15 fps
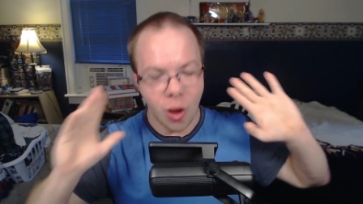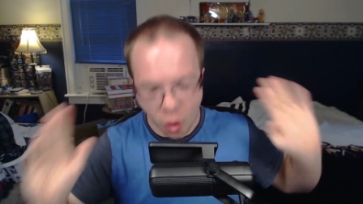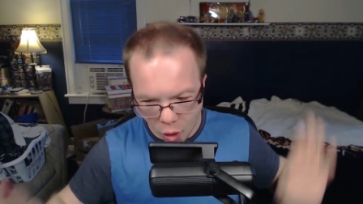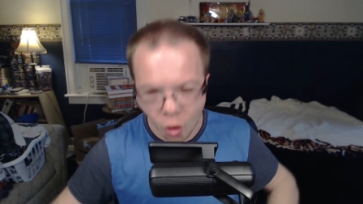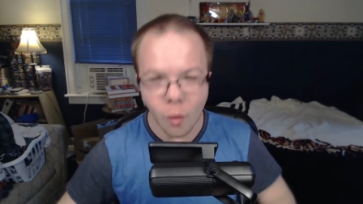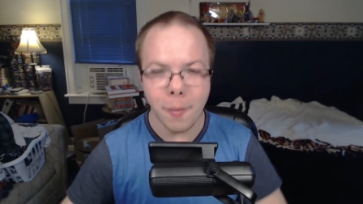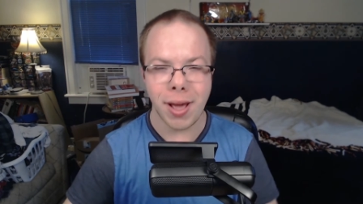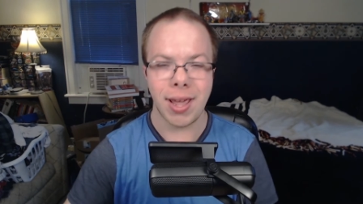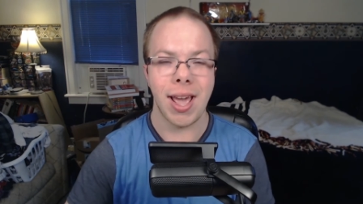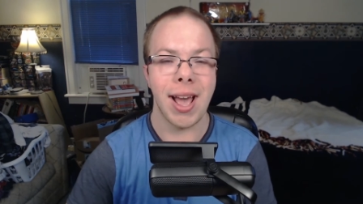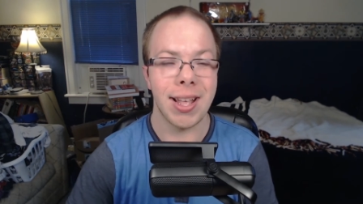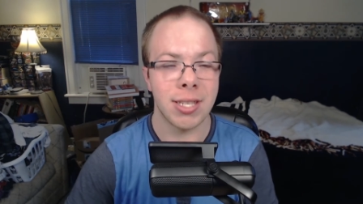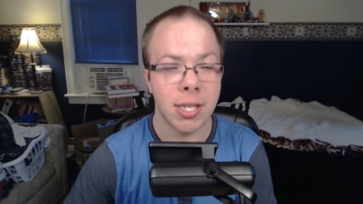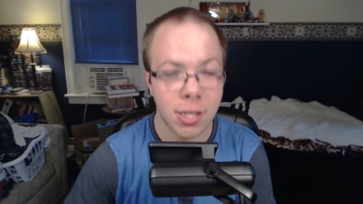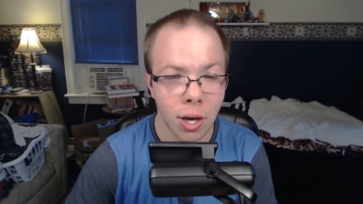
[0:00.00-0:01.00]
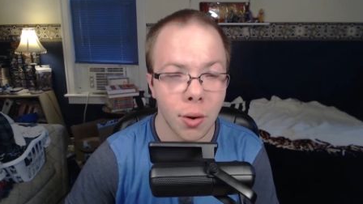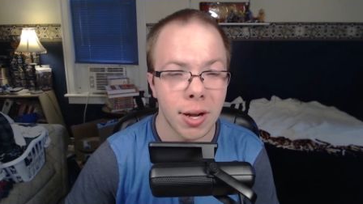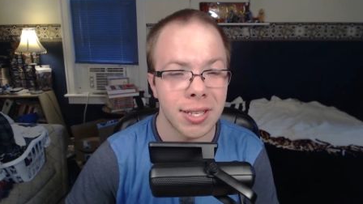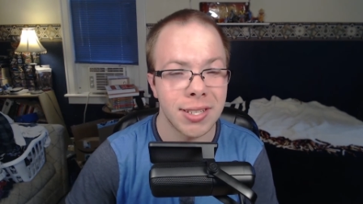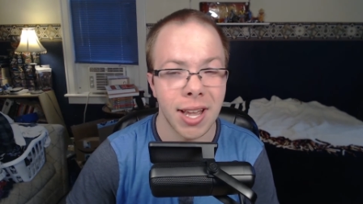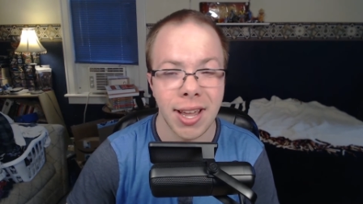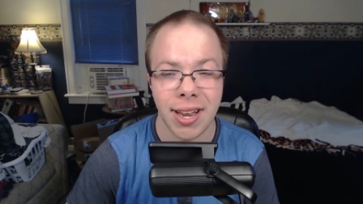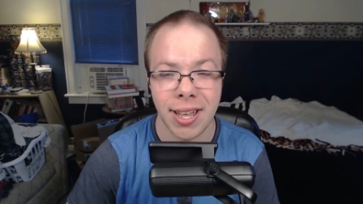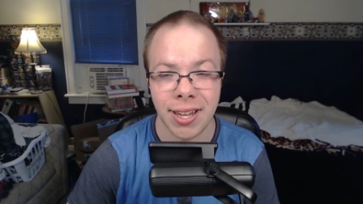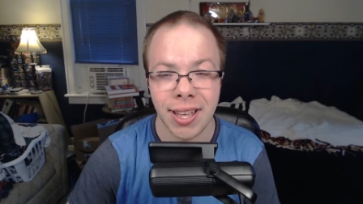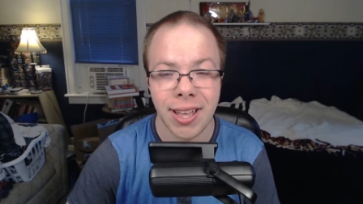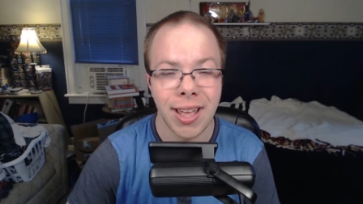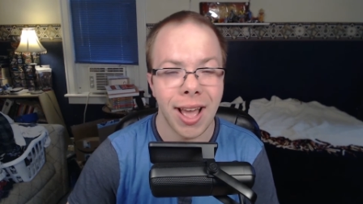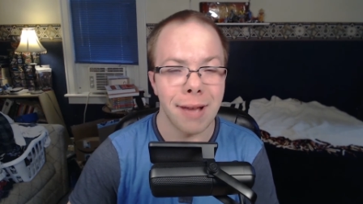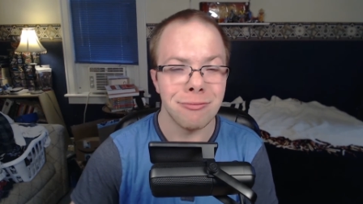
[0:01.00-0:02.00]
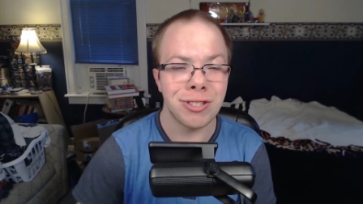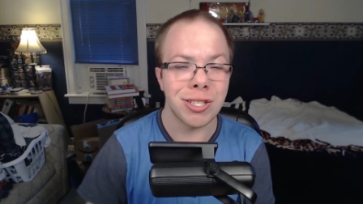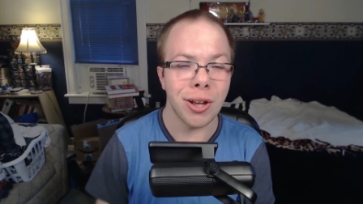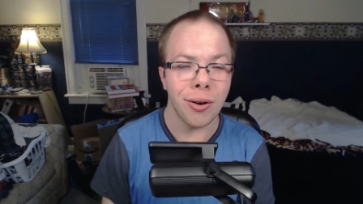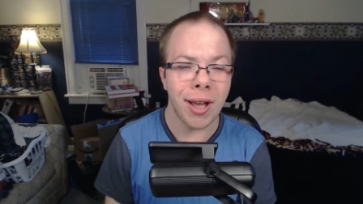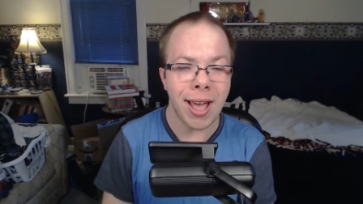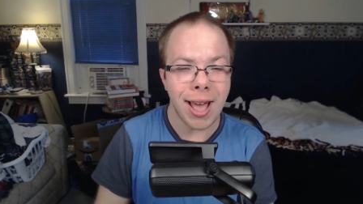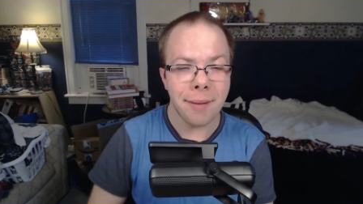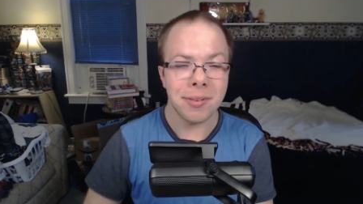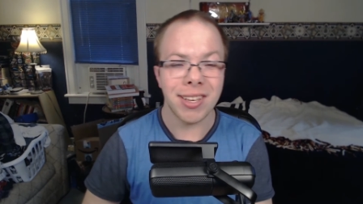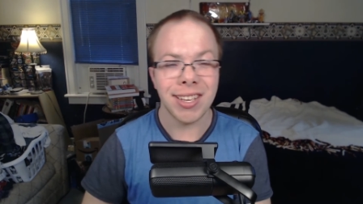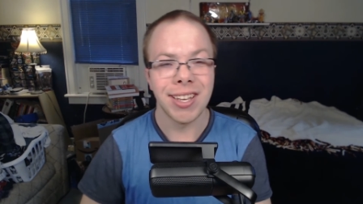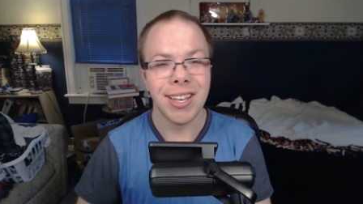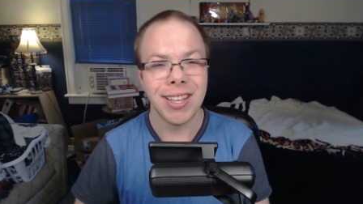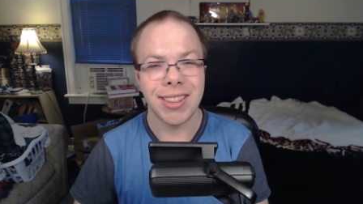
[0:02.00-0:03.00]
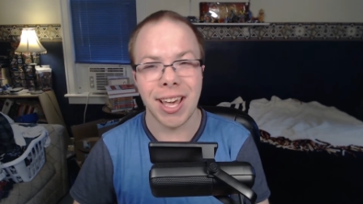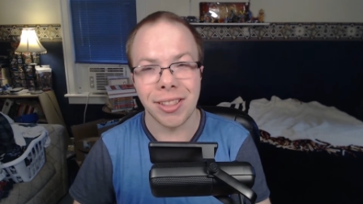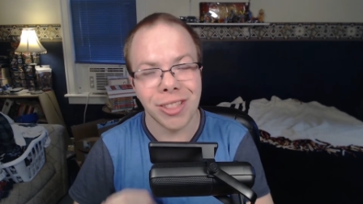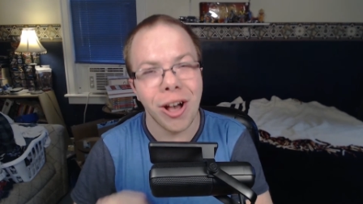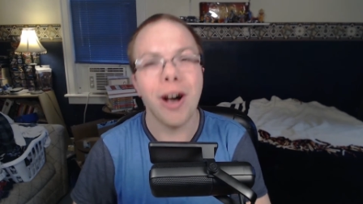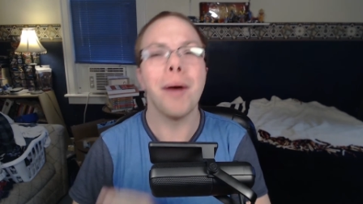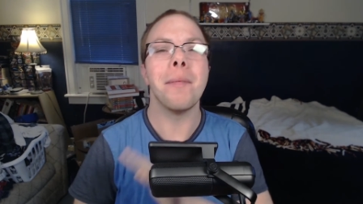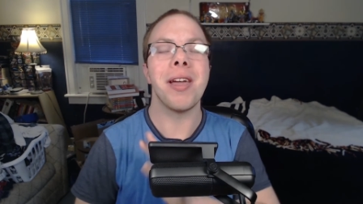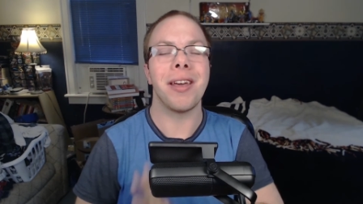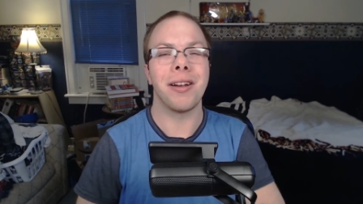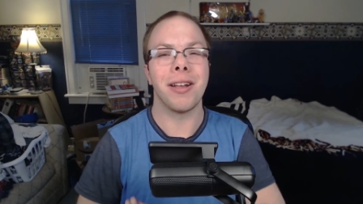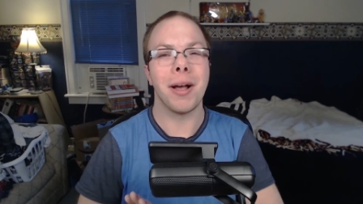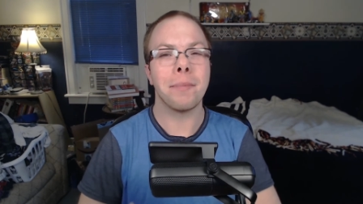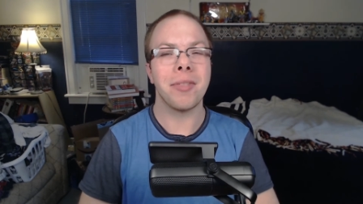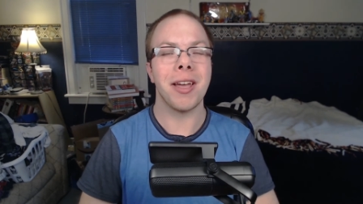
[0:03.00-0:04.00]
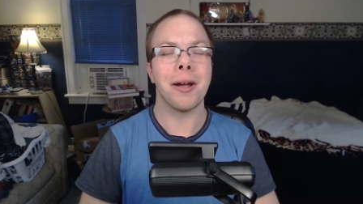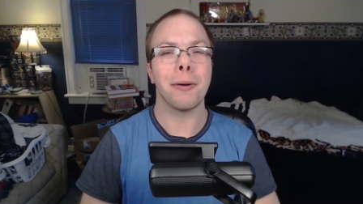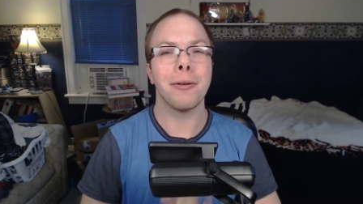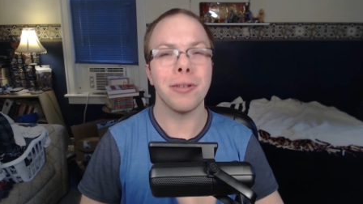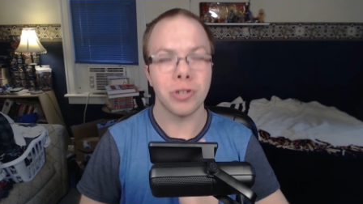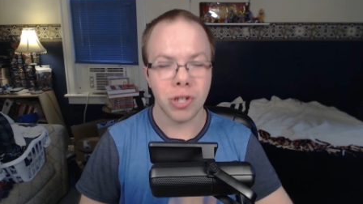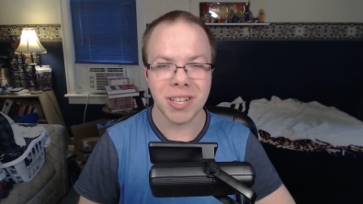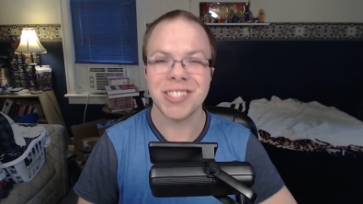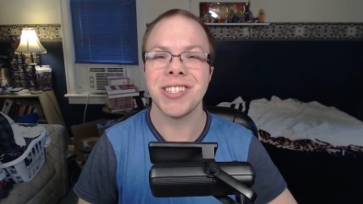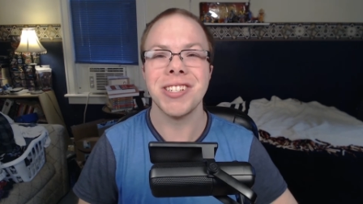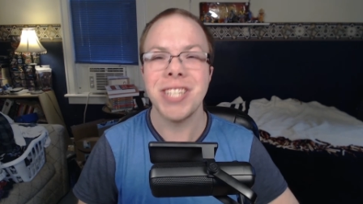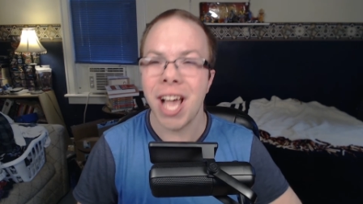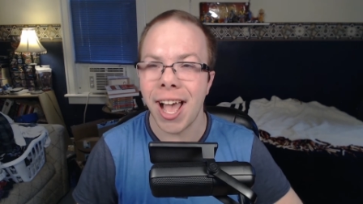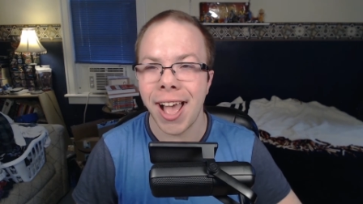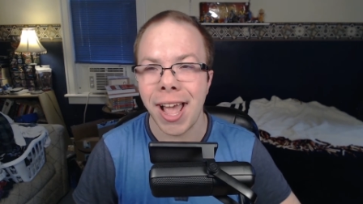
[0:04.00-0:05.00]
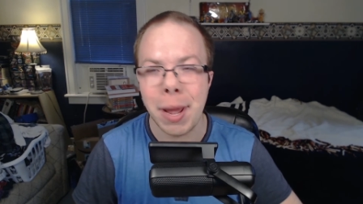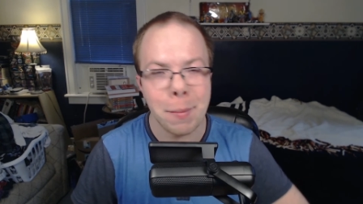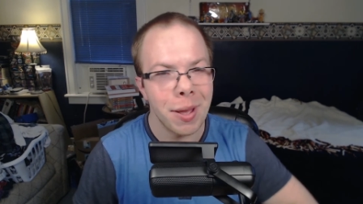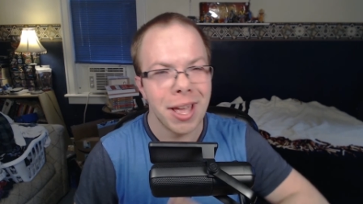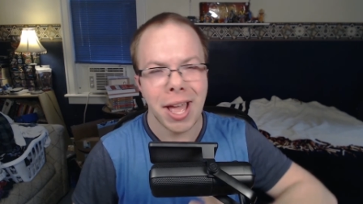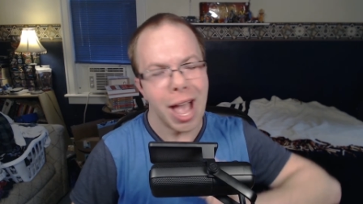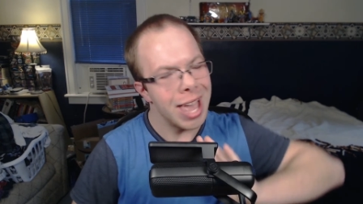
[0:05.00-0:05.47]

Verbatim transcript: Oh my God, so exciting. I'm so happy that Law made it up there just in time.